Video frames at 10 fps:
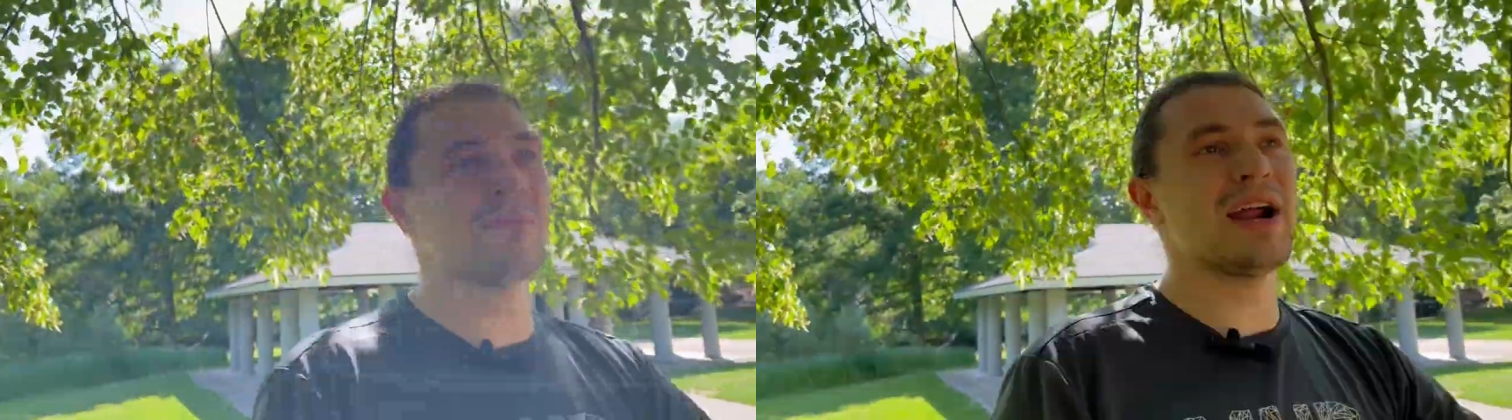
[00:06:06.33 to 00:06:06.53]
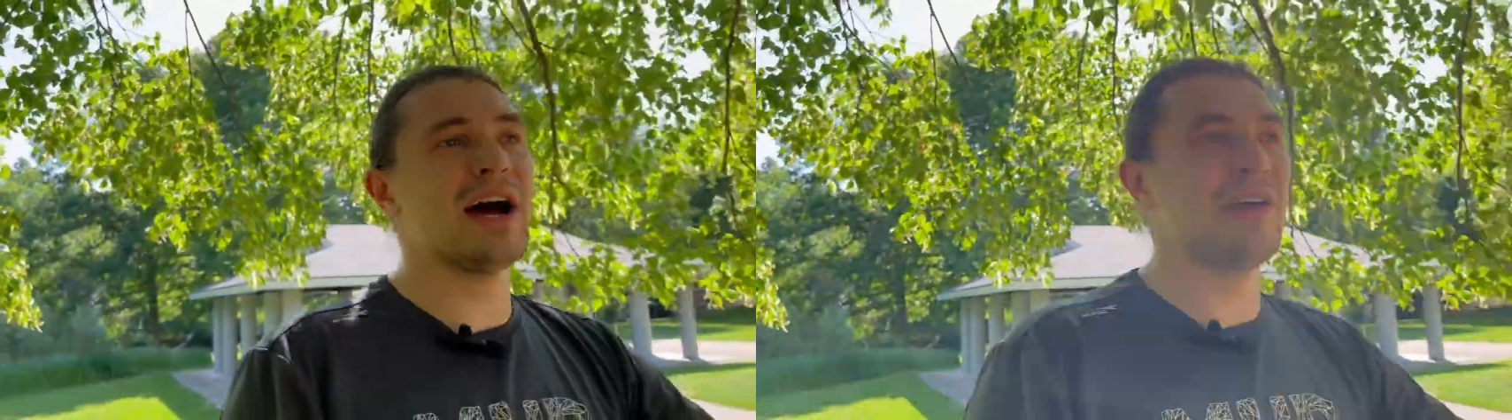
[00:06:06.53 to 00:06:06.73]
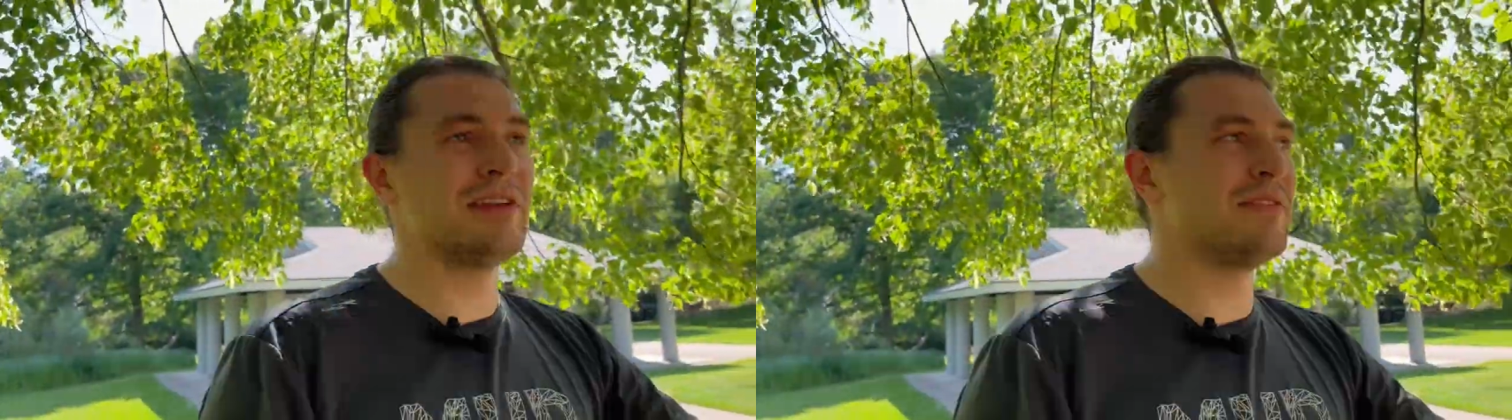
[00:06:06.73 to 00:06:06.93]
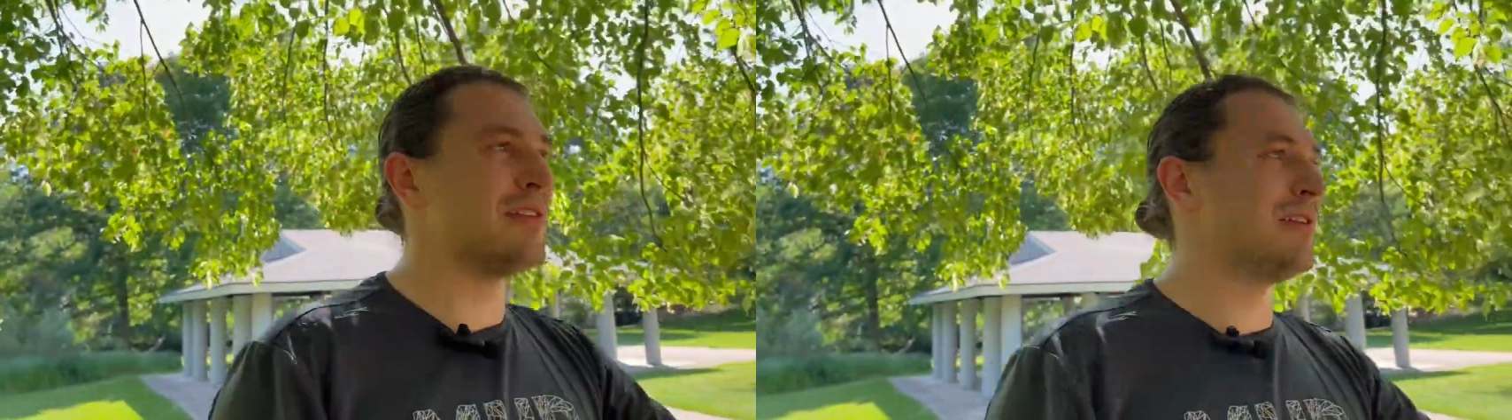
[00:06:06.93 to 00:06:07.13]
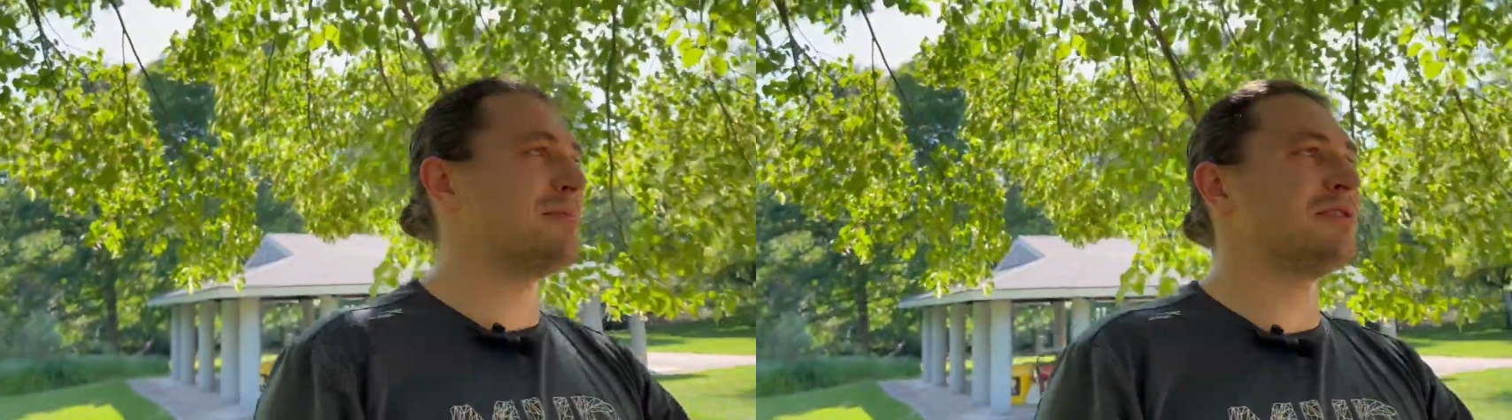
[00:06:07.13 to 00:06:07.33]
around
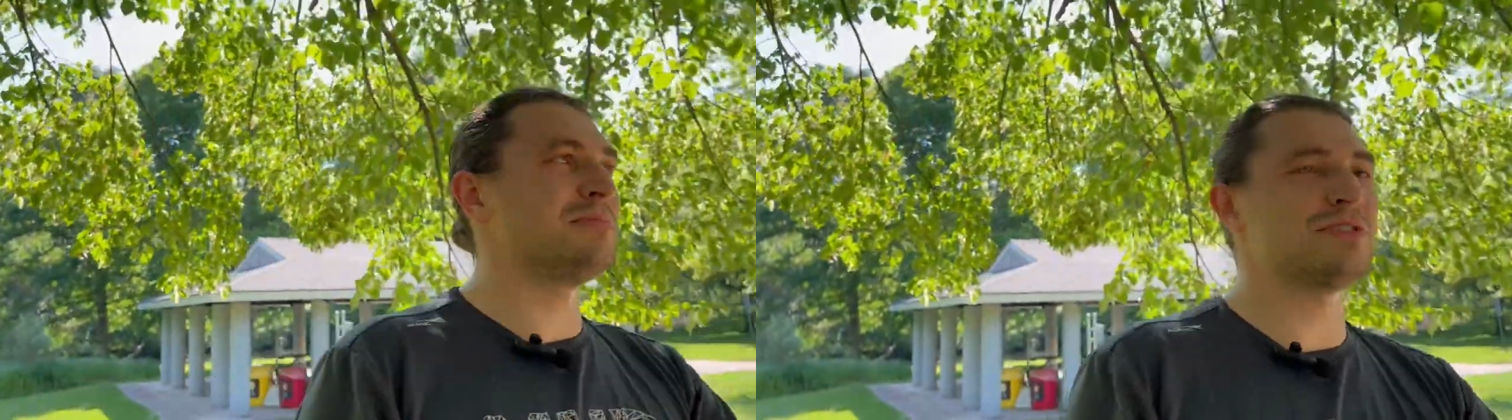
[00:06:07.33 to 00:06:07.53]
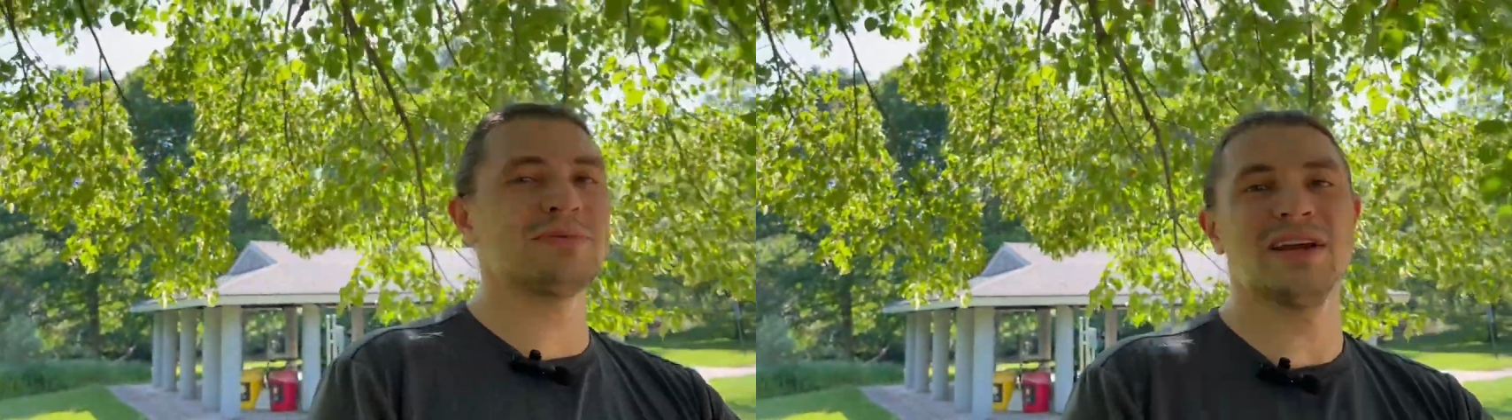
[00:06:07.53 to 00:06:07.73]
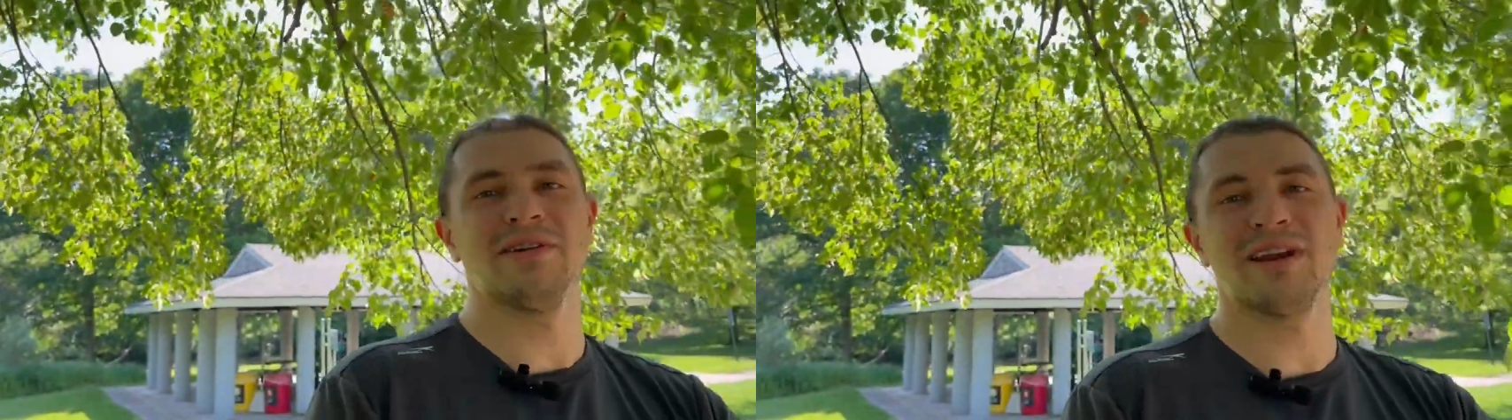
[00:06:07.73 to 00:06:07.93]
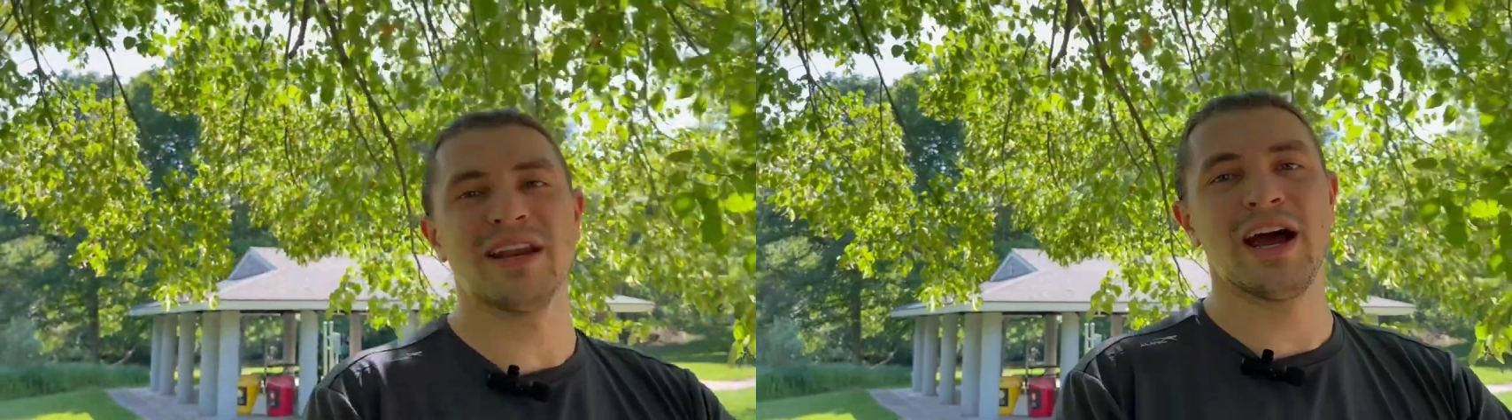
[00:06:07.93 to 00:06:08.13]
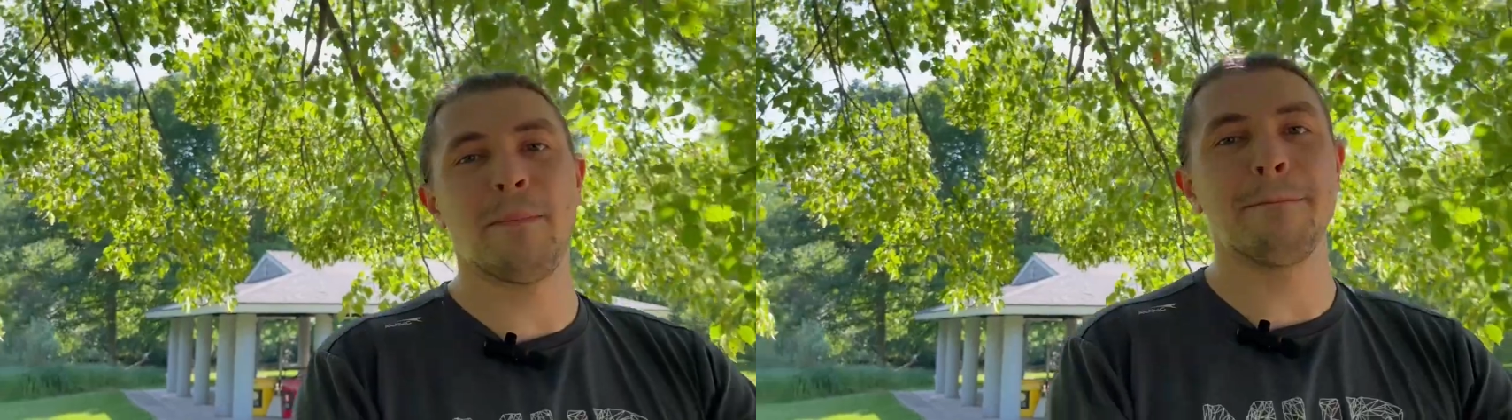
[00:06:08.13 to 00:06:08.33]
even though I'm super sweaty
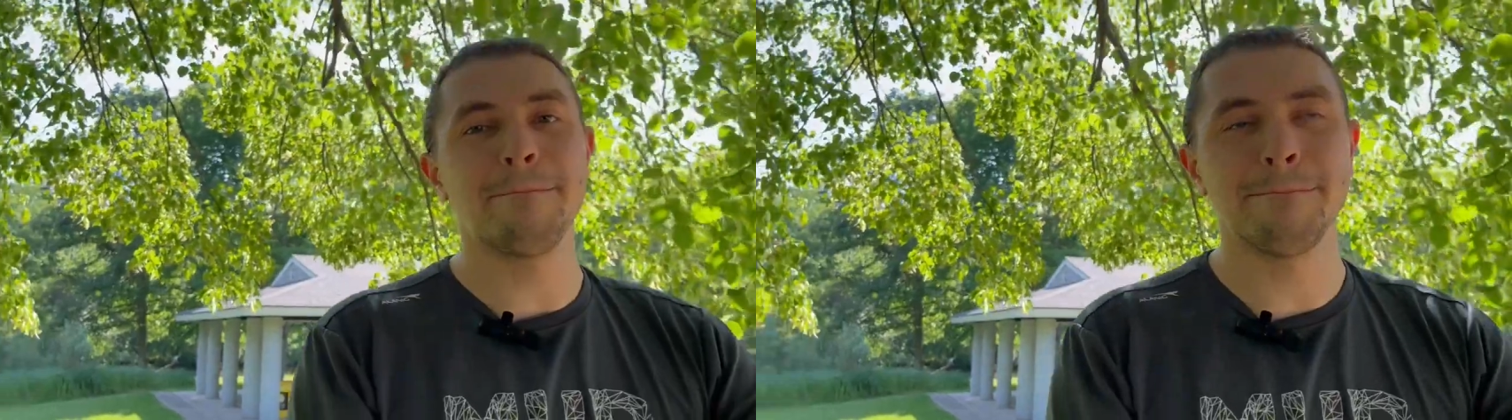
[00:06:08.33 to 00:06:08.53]
right now,